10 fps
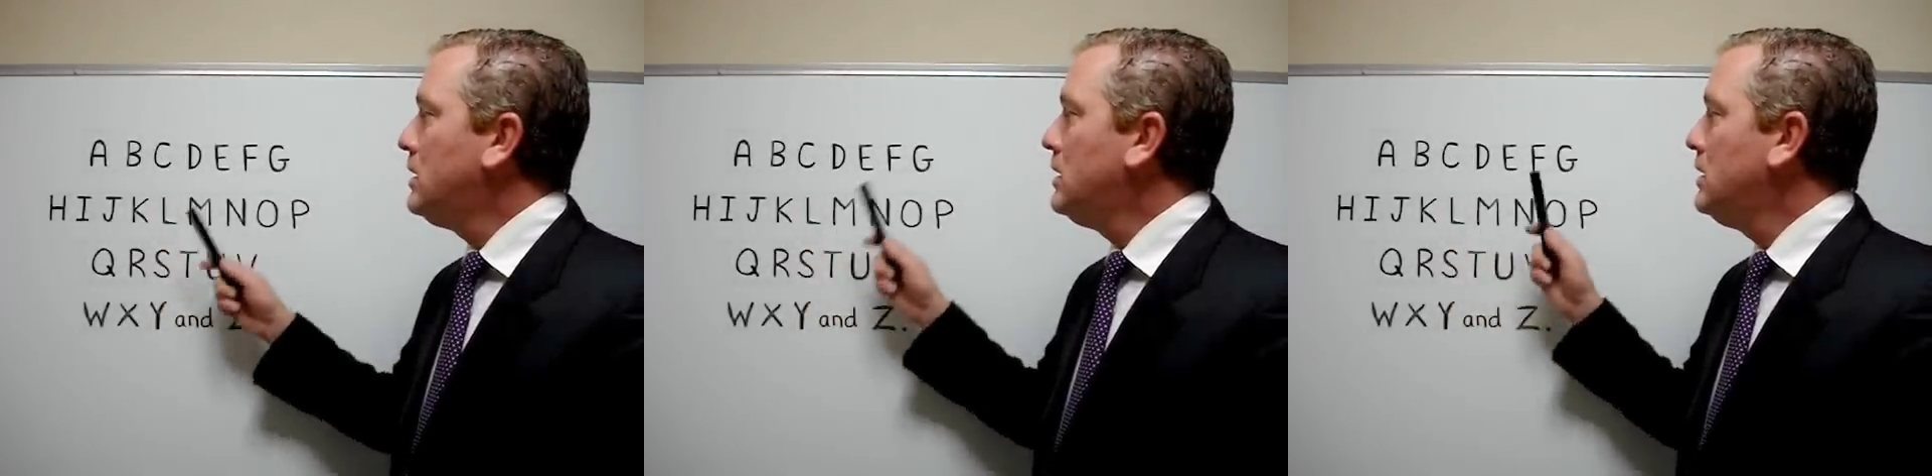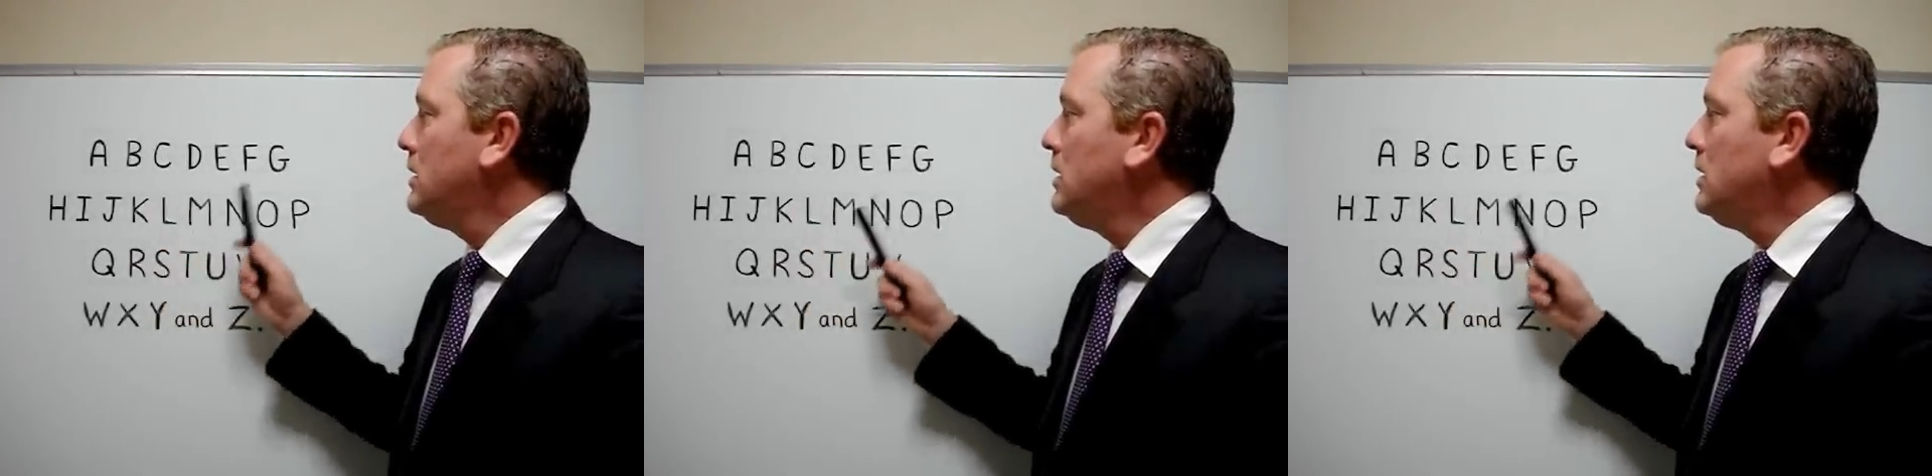
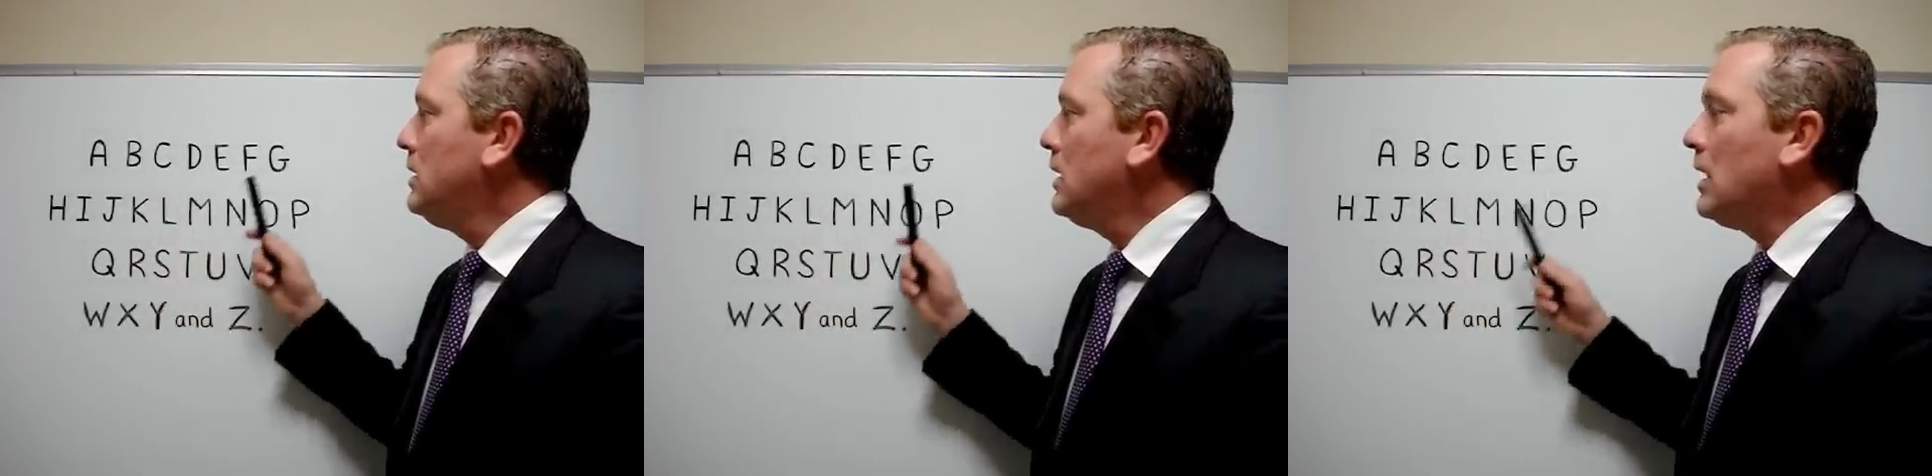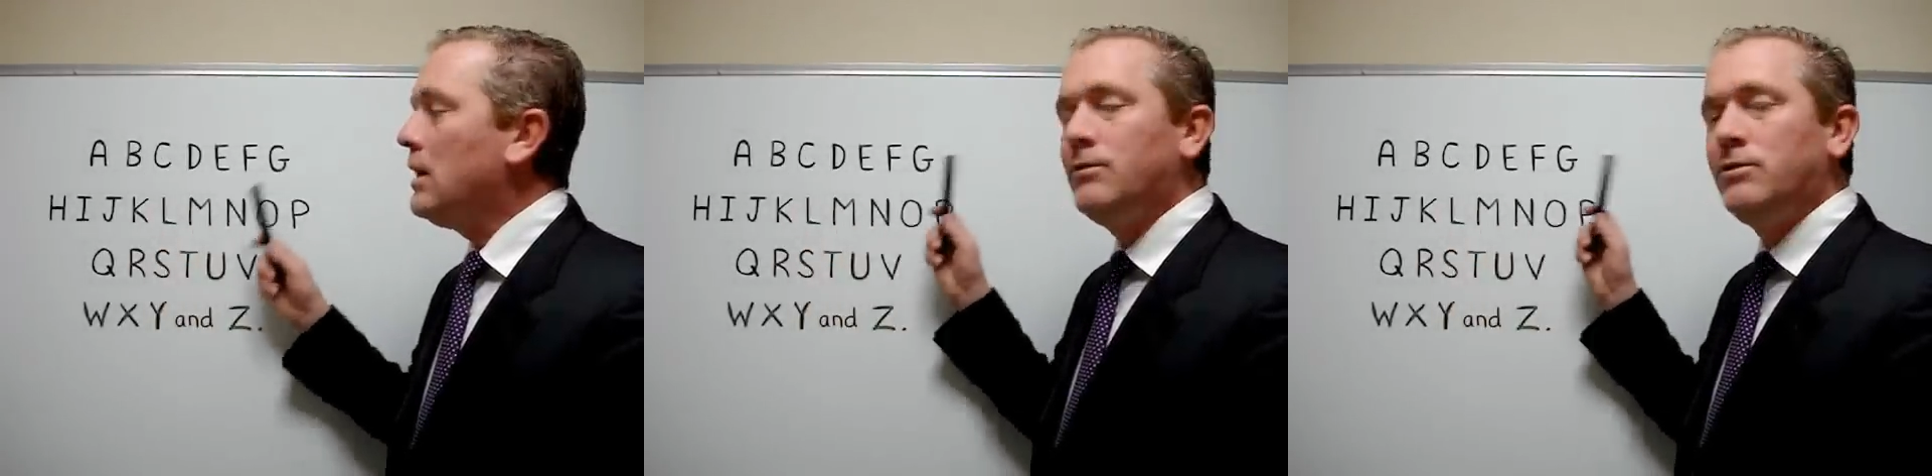D, E,
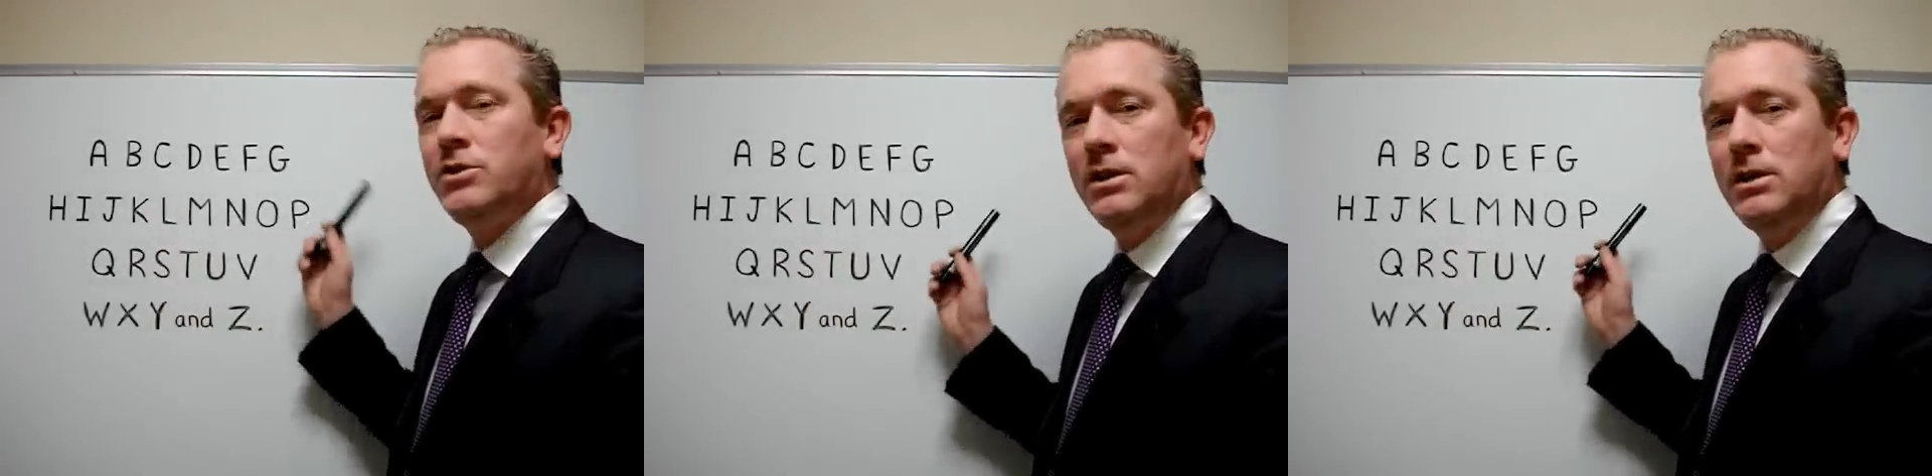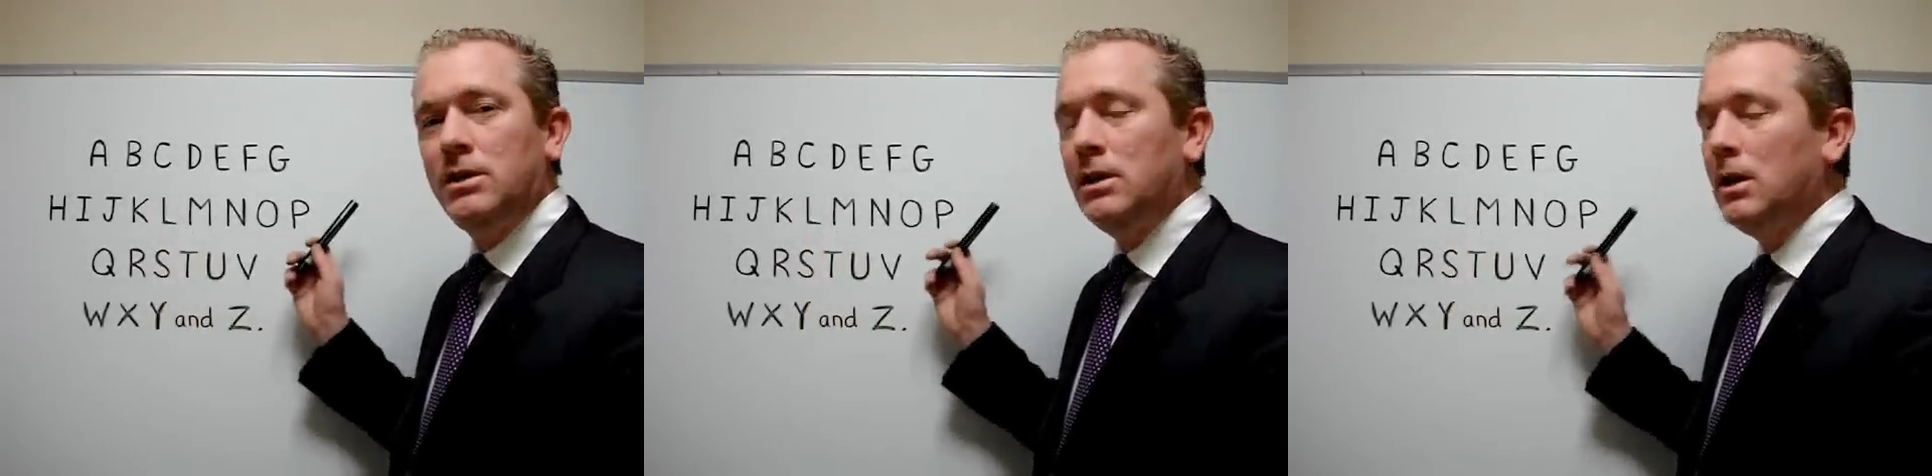F,
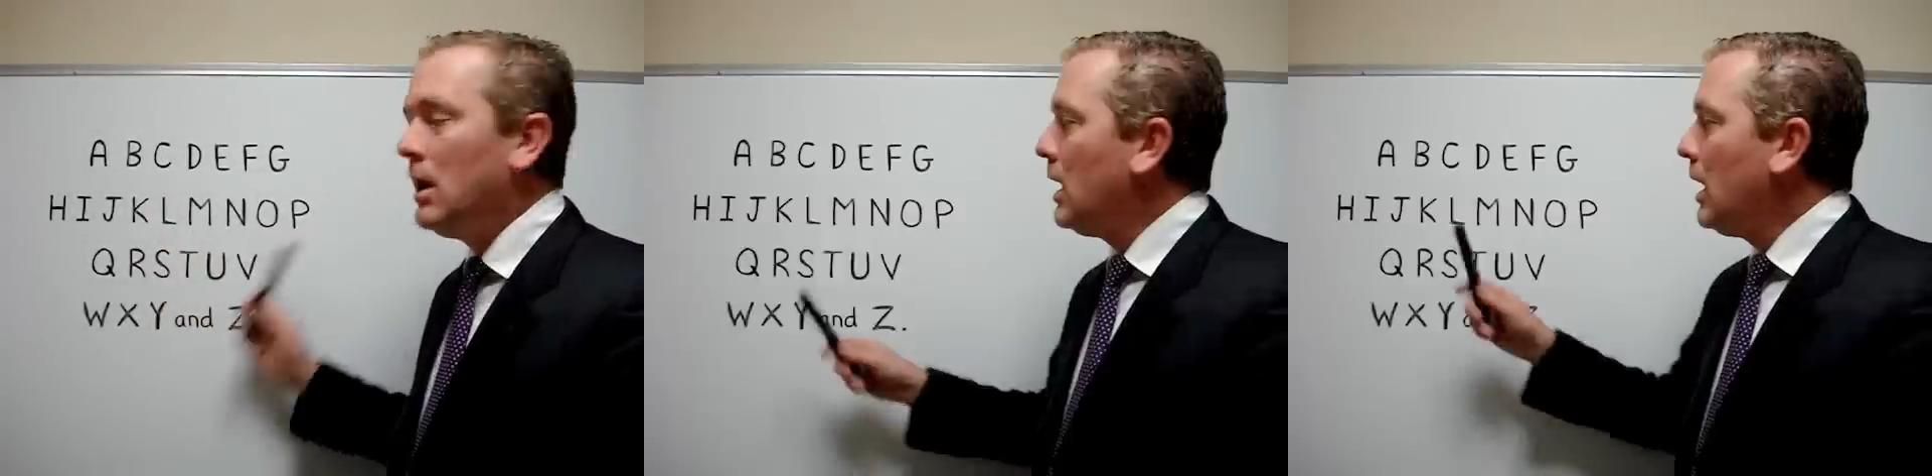G,